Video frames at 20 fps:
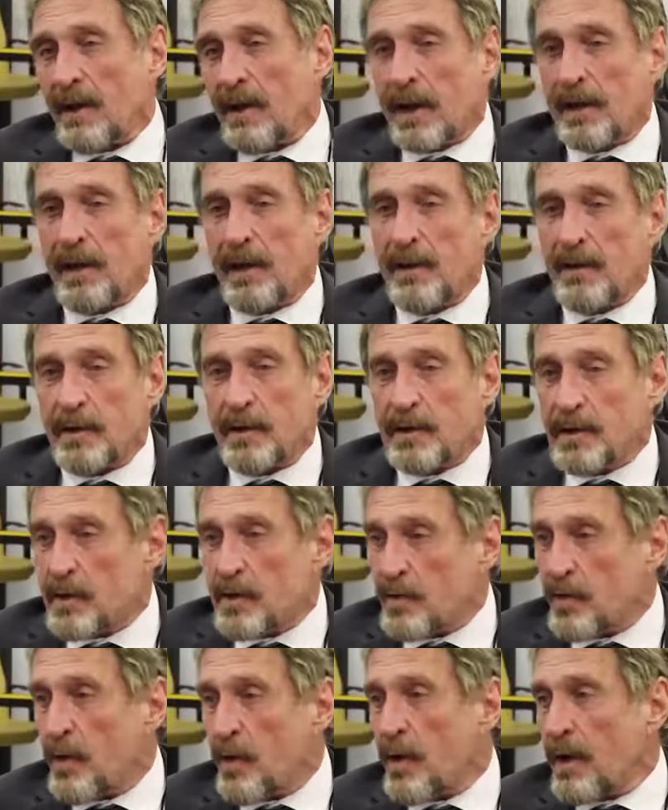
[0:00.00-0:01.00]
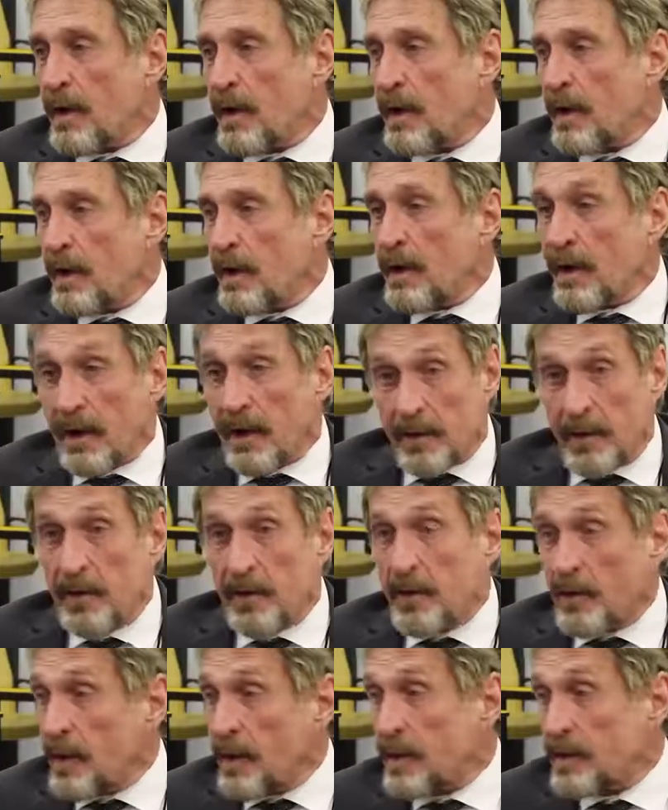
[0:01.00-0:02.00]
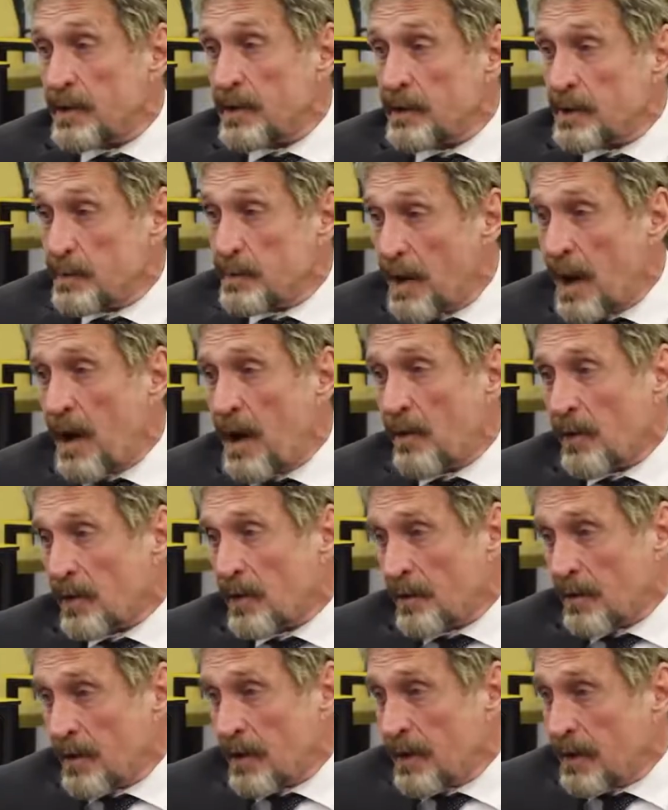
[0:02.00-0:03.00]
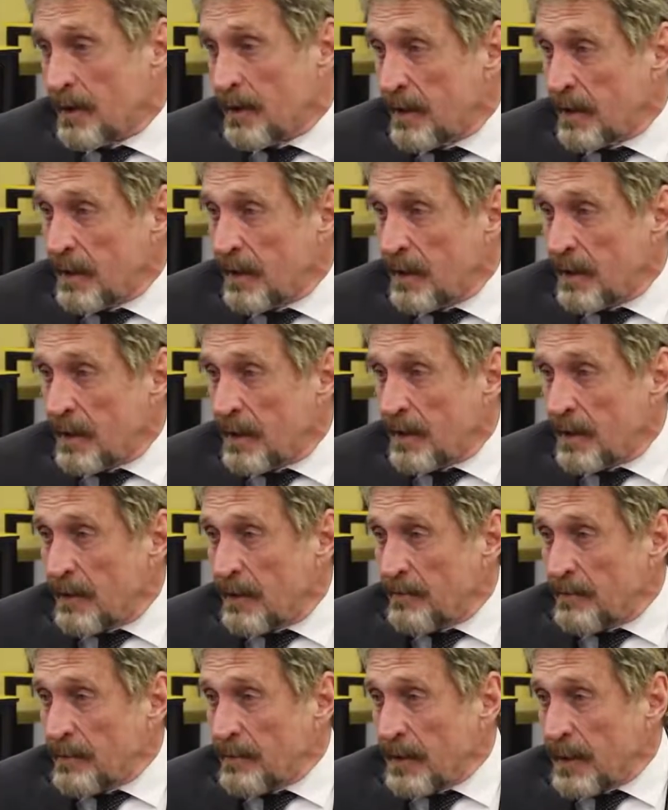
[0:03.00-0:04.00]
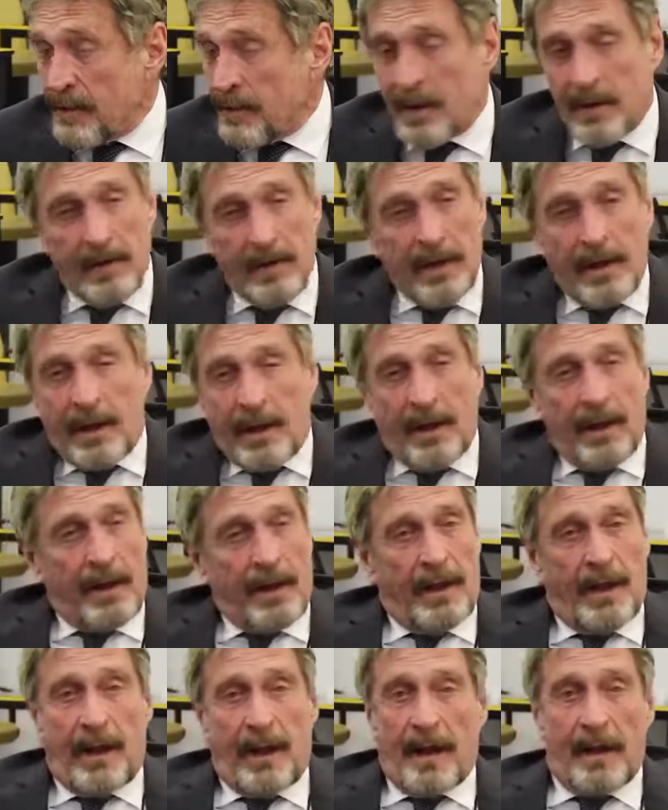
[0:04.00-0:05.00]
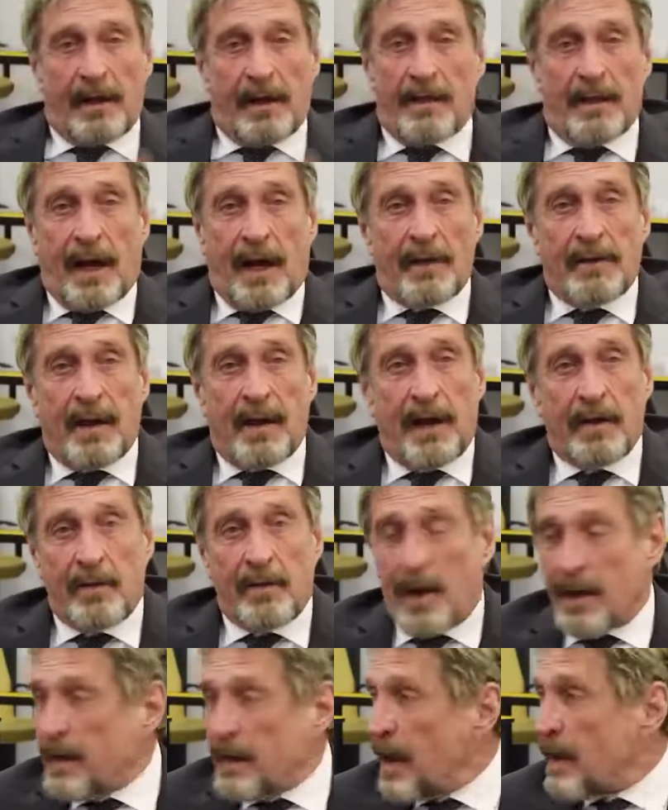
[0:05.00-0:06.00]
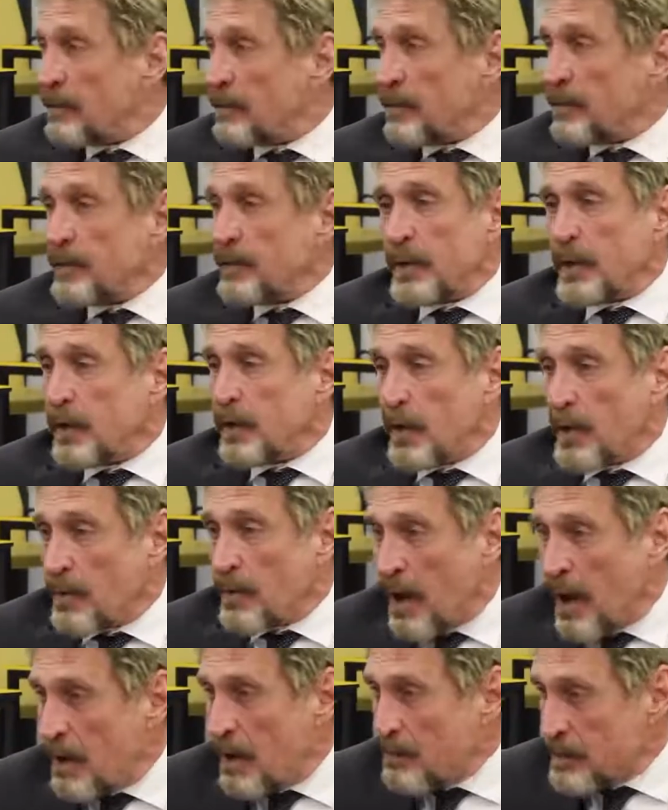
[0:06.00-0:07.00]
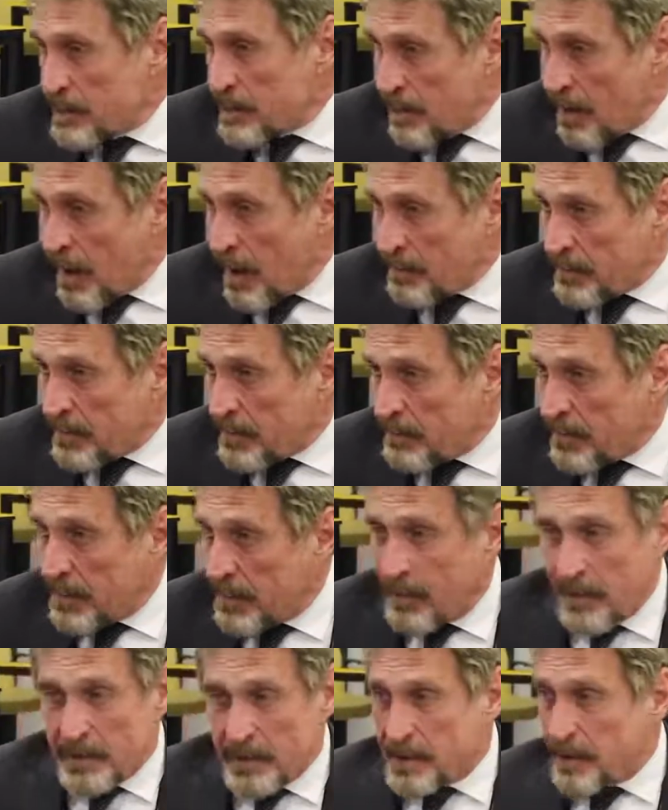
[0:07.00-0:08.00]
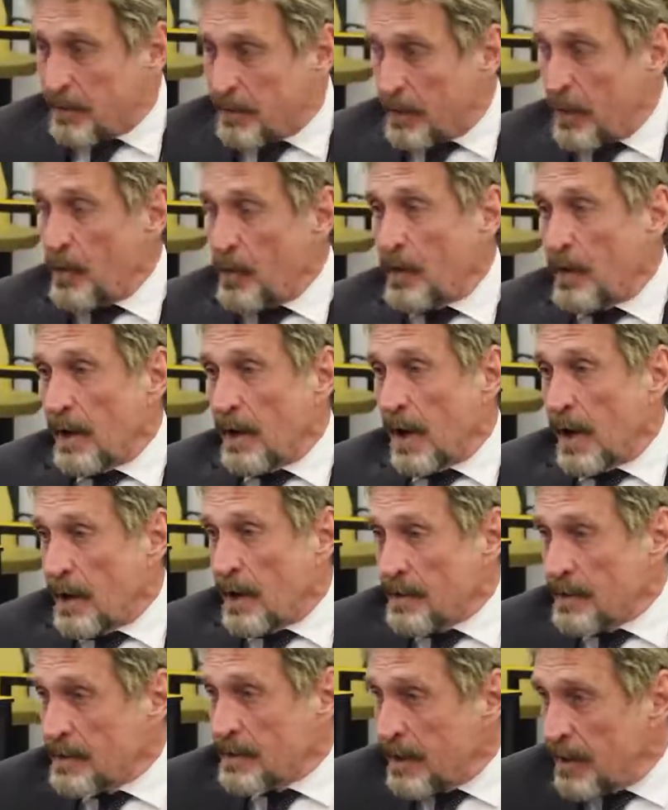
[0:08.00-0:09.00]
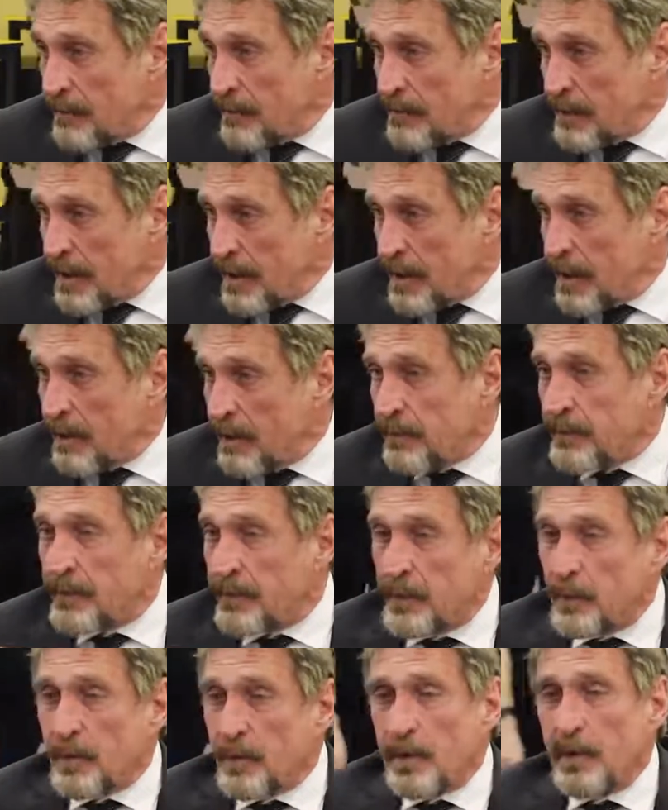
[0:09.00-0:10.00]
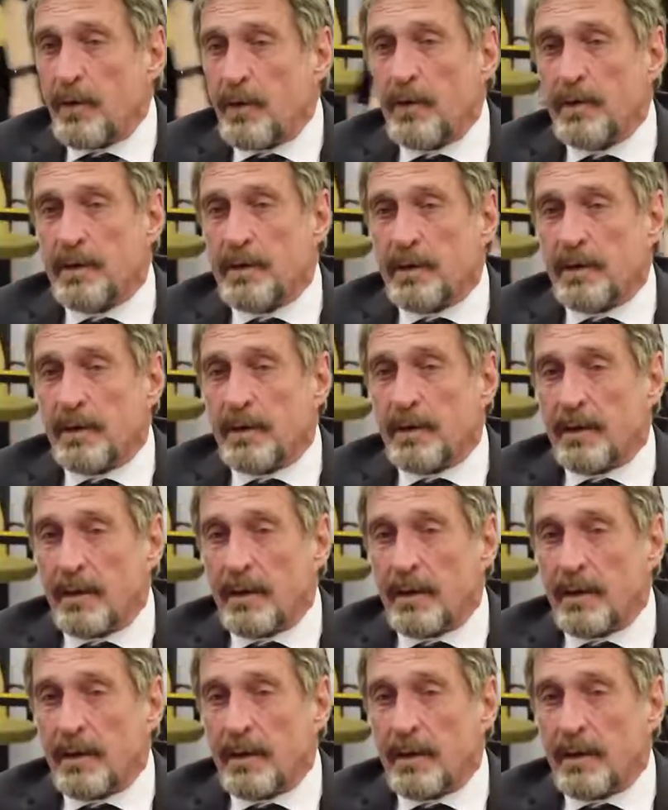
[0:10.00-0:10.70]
that can destroy another nation's power grid. Well, I'd rather have nuclear bombs dropped because they're localized. If you lose